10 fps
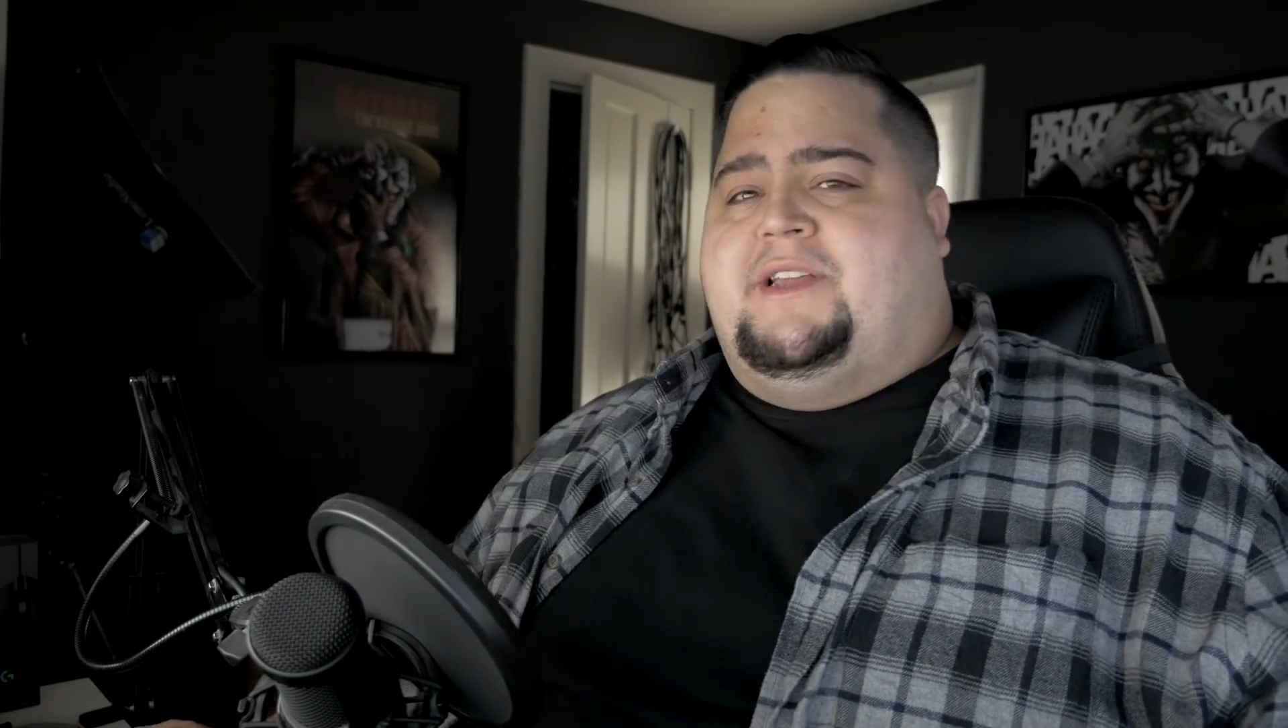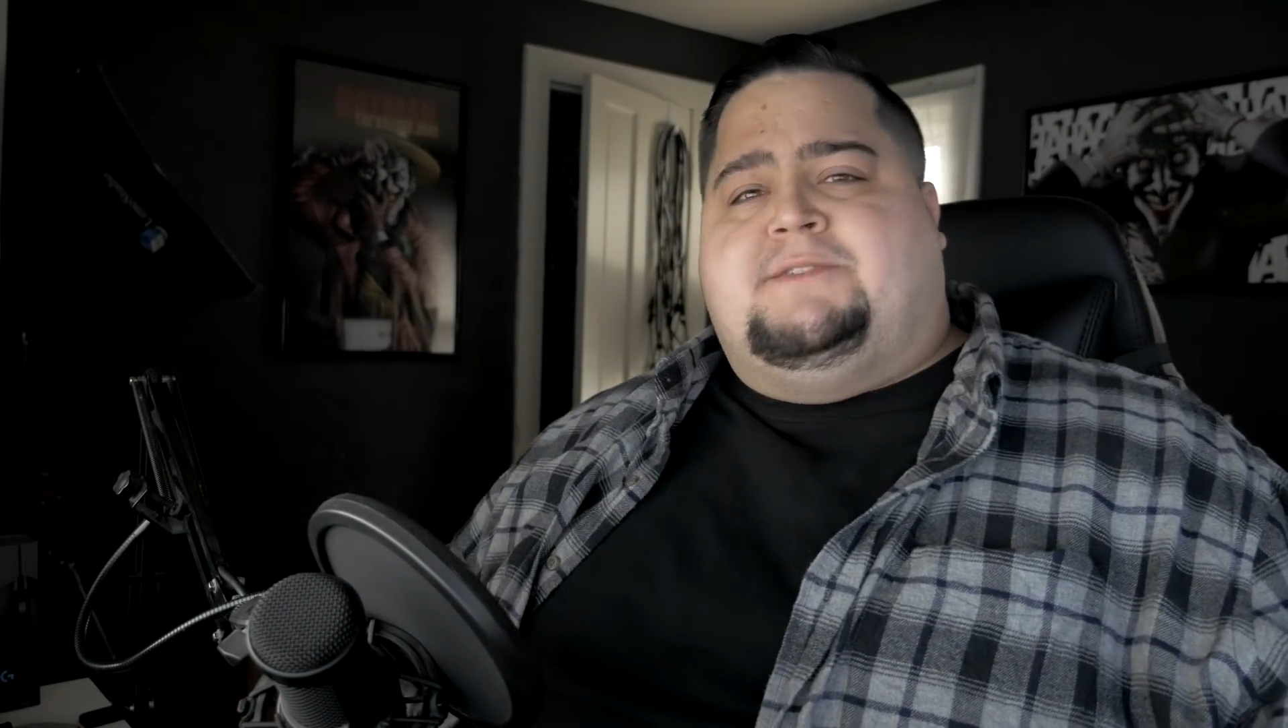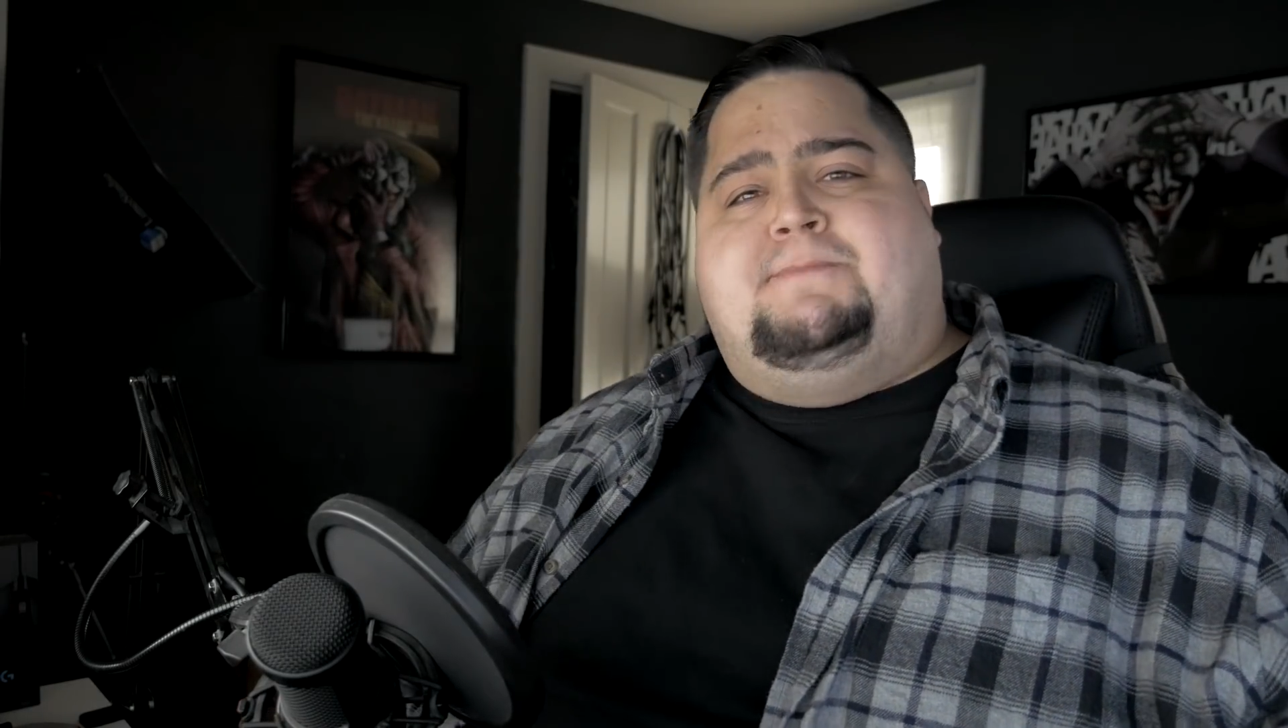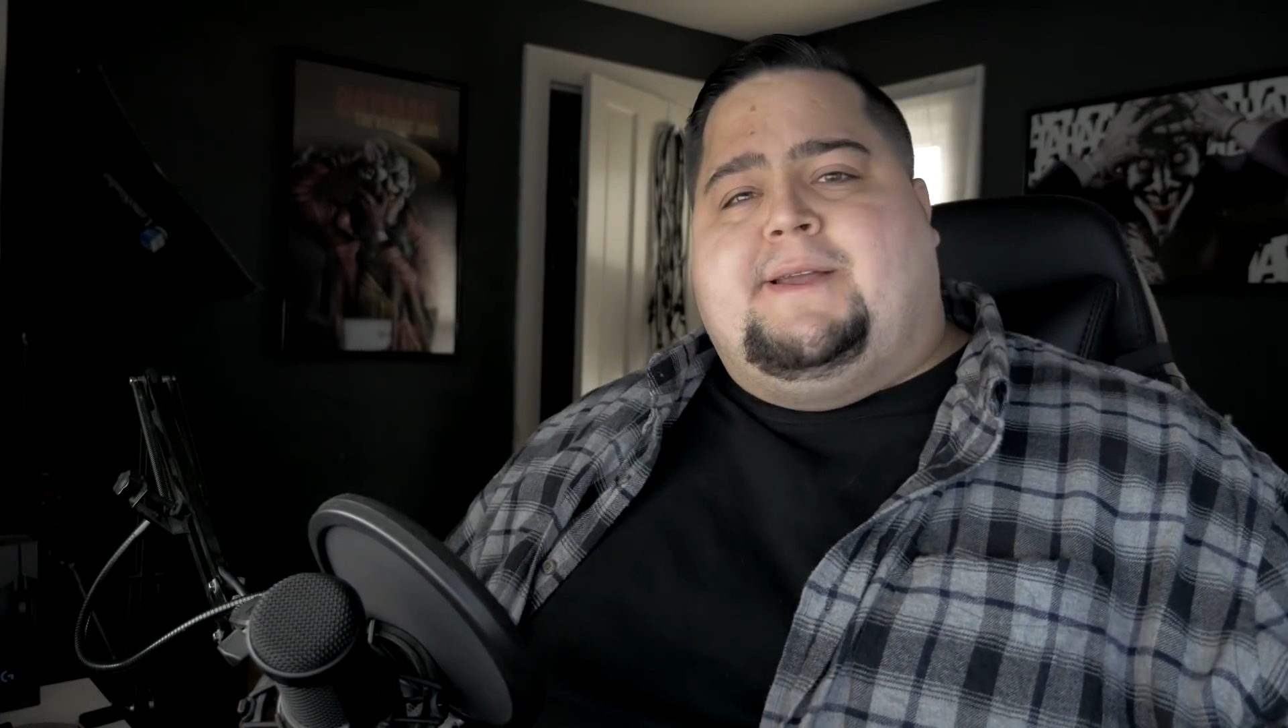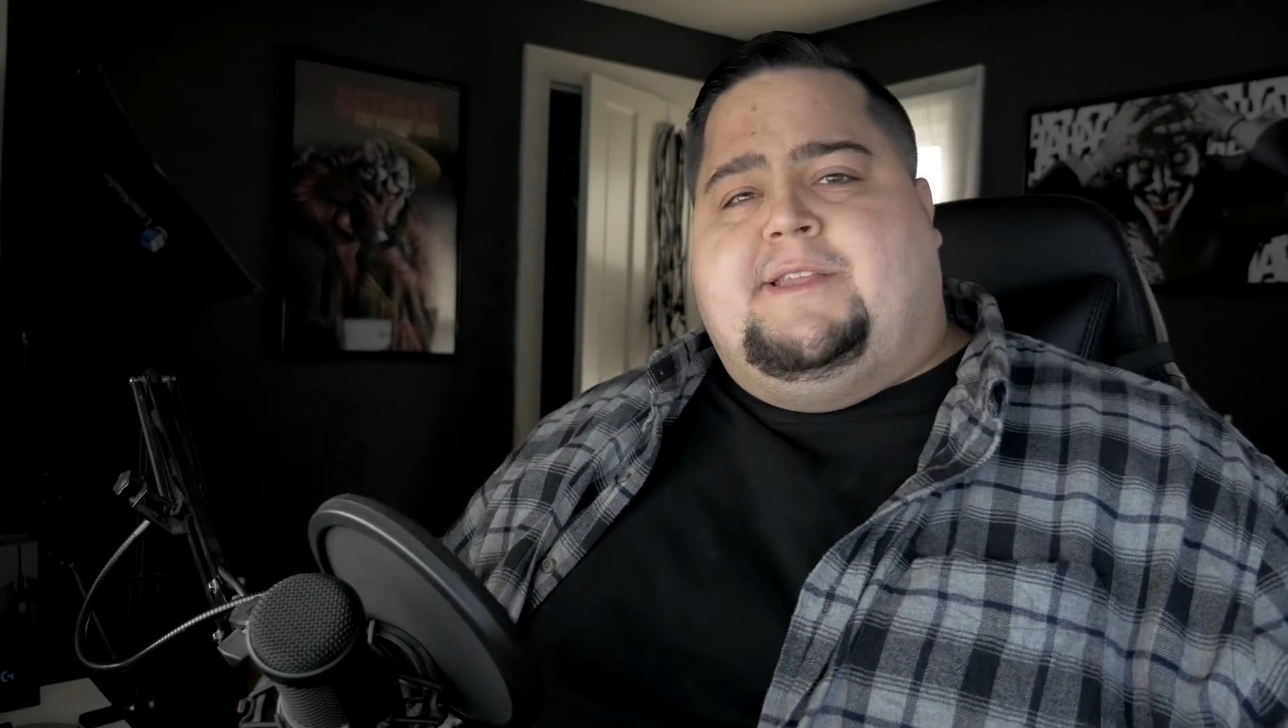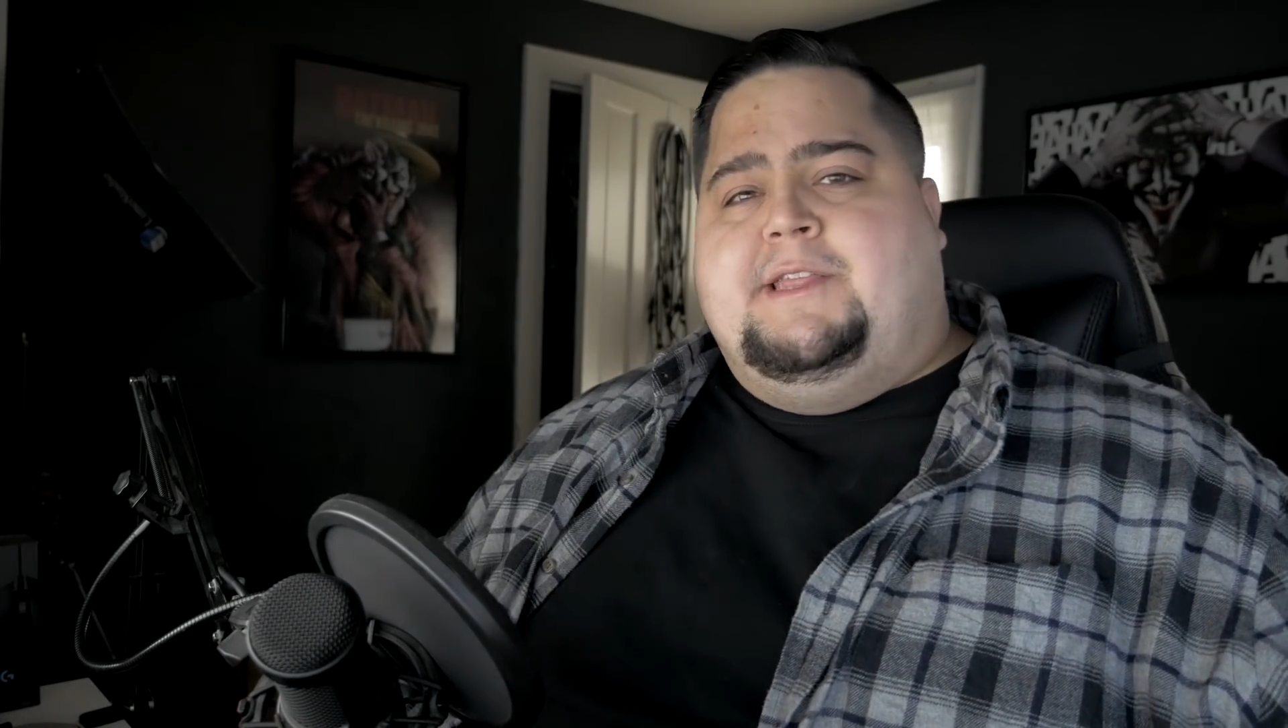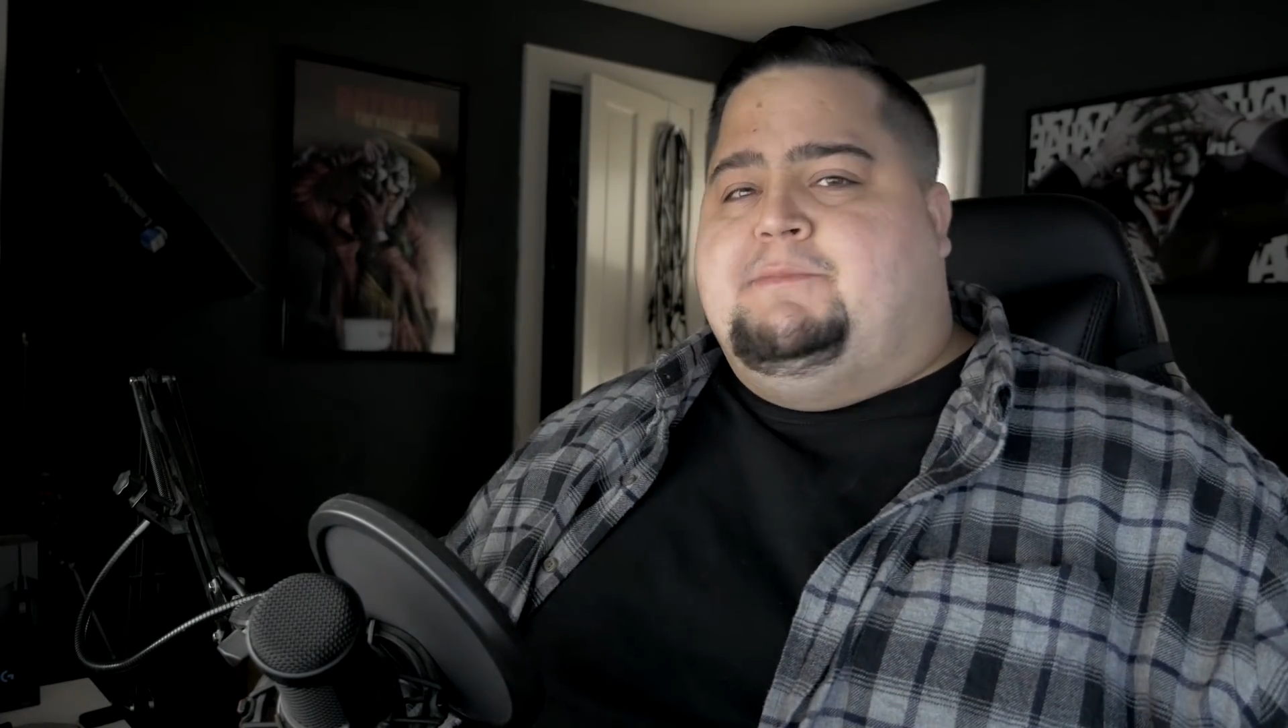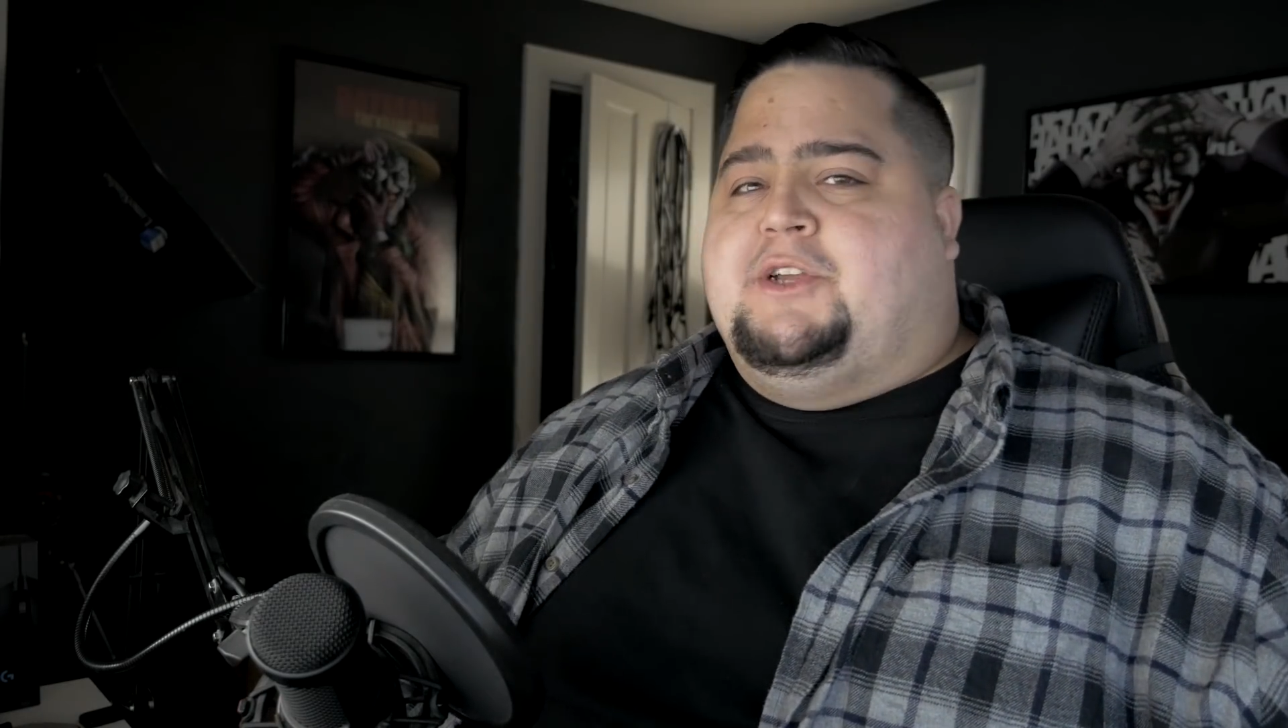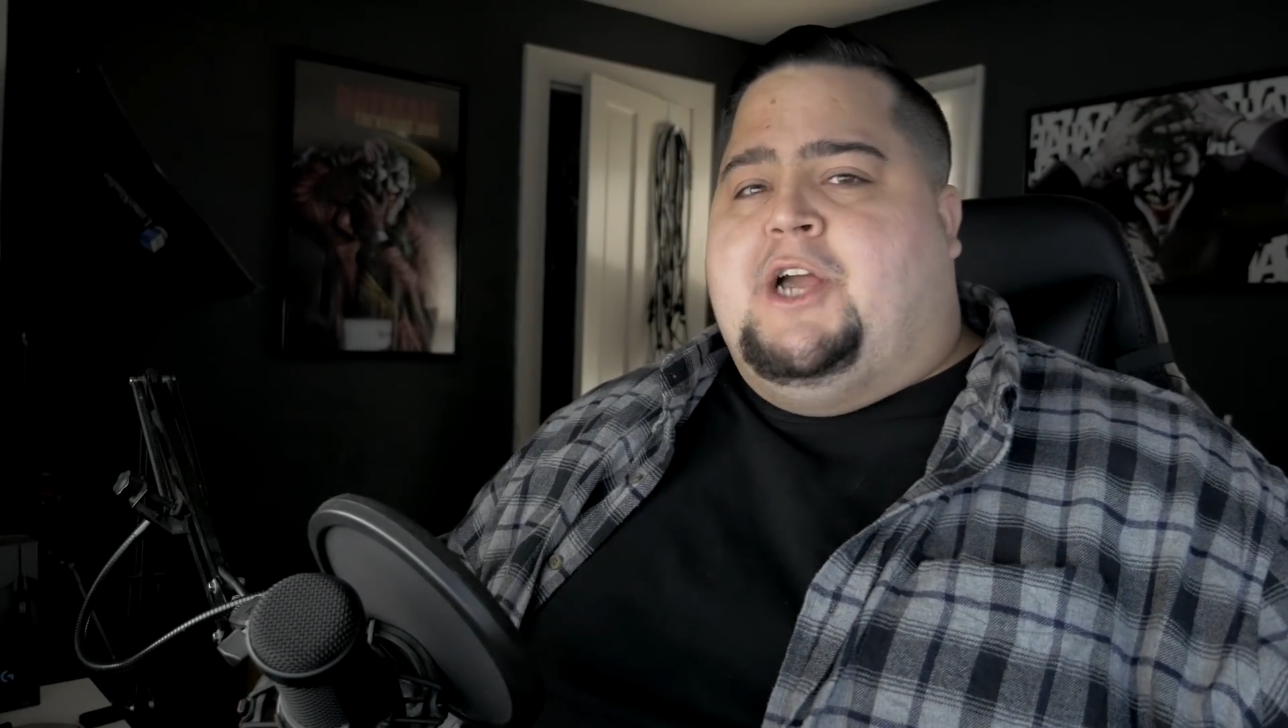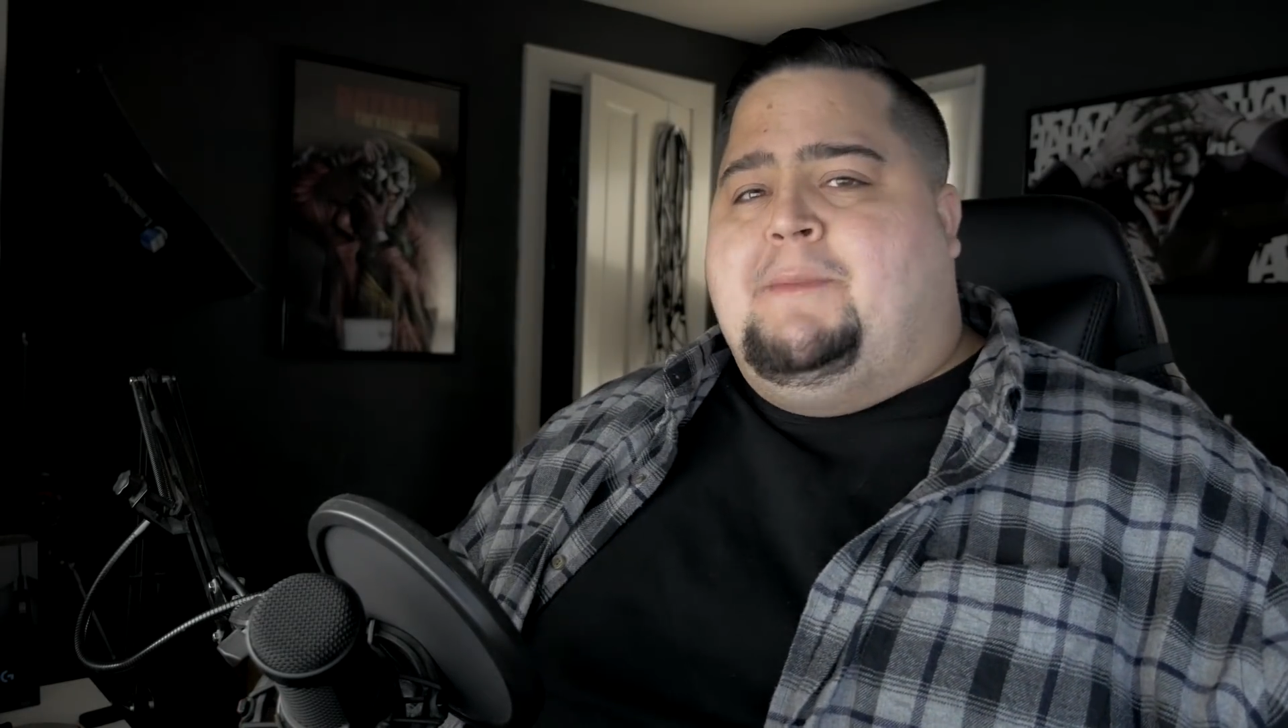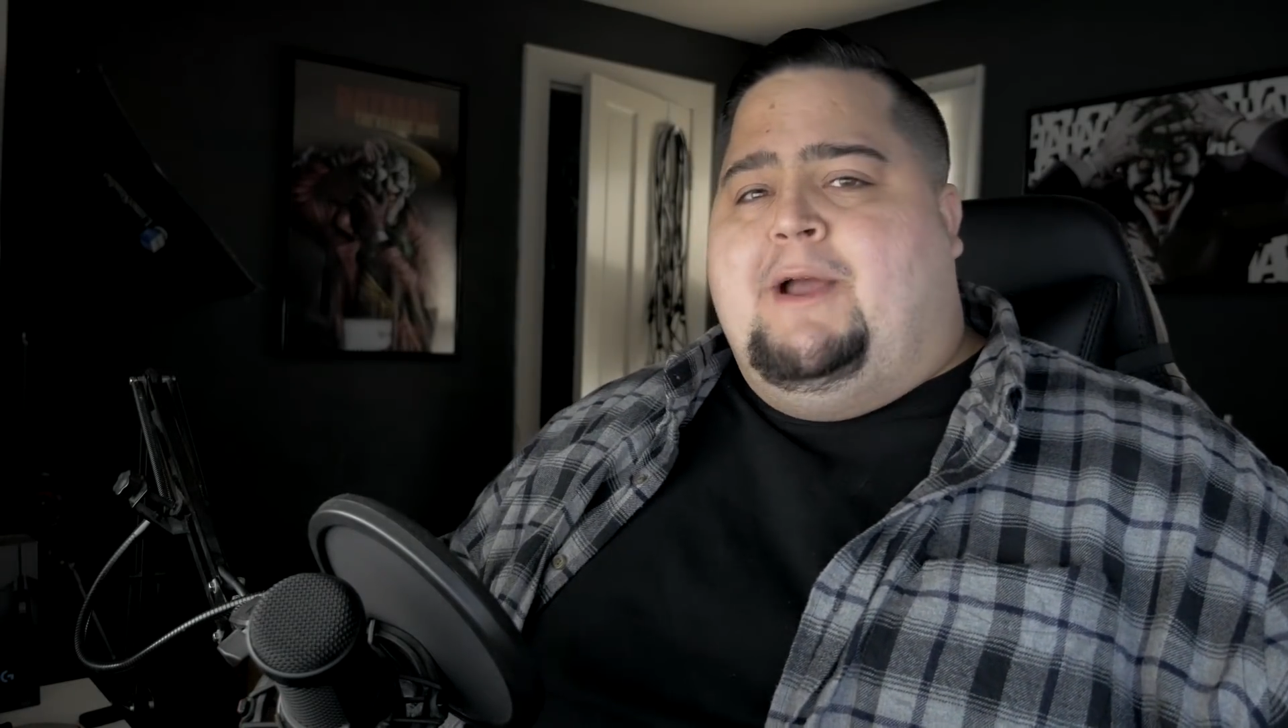expecting them to come